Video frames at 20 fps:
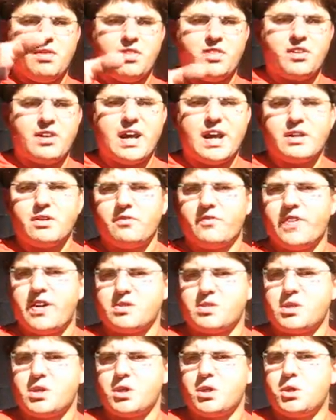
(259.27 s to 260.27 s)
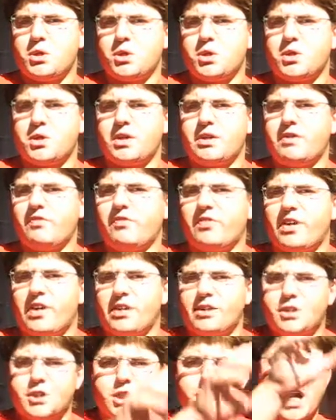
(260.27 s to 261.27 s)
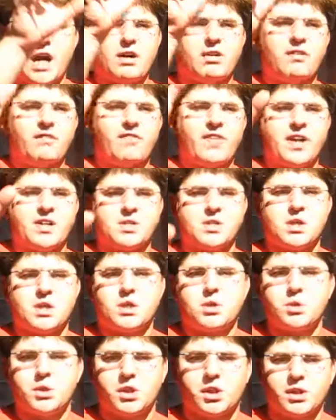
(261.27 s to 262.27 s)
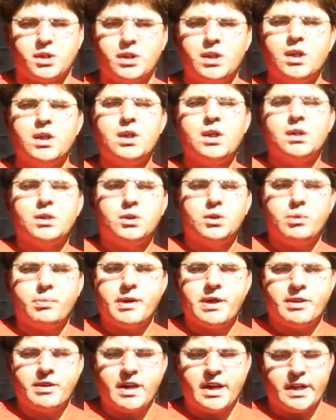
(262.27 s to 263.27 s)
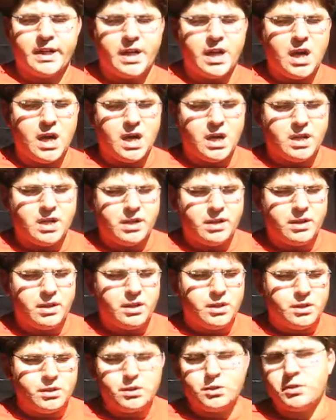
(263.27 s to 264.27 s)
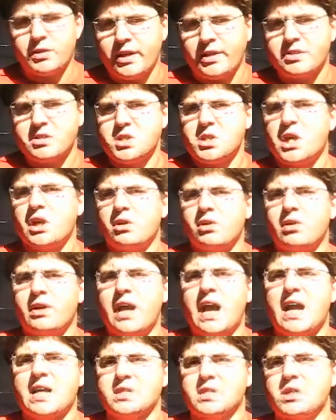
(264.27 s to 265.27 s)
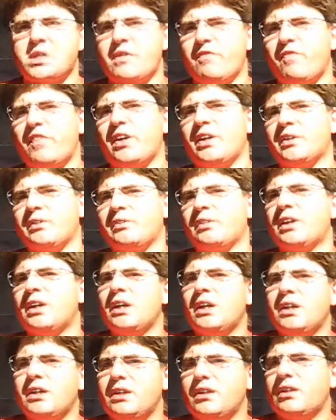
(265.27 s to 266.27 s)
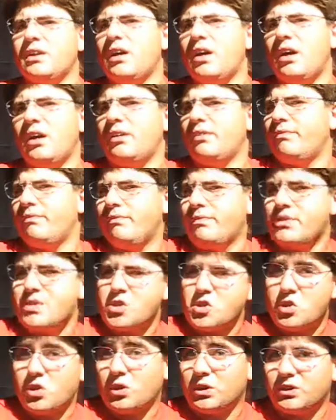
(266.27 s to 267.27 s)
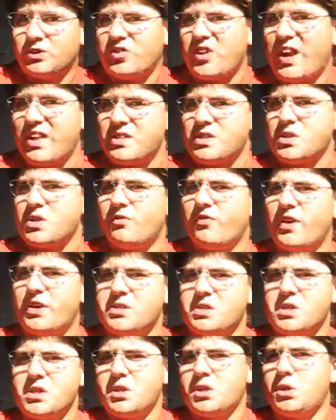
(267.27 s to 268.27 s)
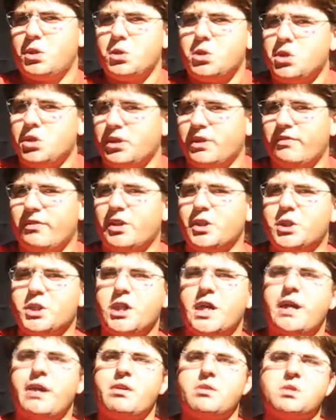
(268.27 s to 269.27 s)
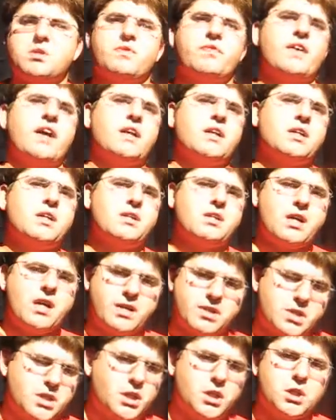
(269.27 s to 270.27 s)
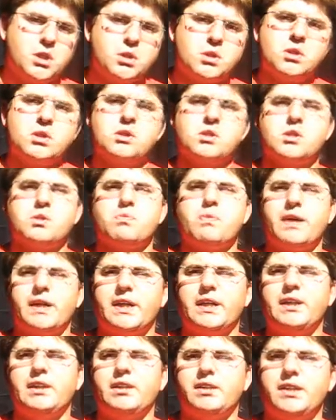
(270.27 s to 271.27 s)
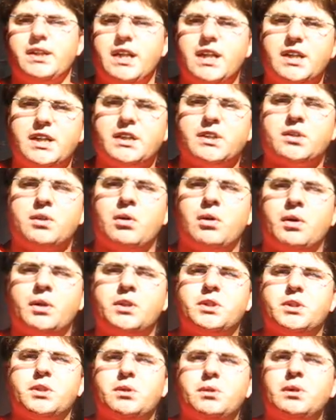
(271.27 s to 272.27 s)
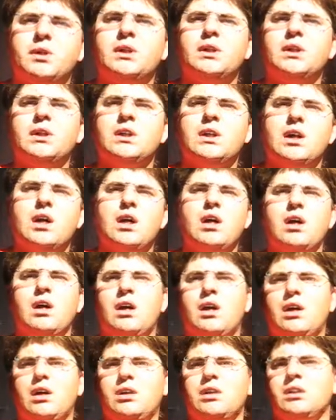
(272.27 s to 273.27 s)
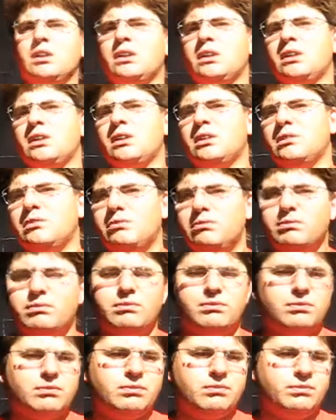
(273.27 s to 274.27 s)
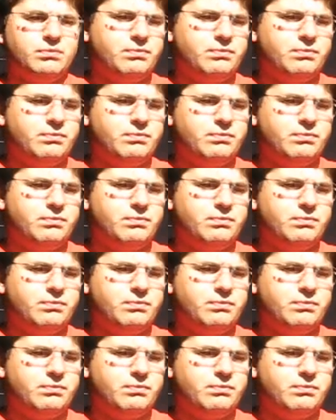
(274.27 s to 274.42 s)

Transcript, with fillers: thread of execution, a different channel of execution, to be then uh, to then synchronize different uh, so-called threads of execution, different channels of executions when needed, or to uh, mm,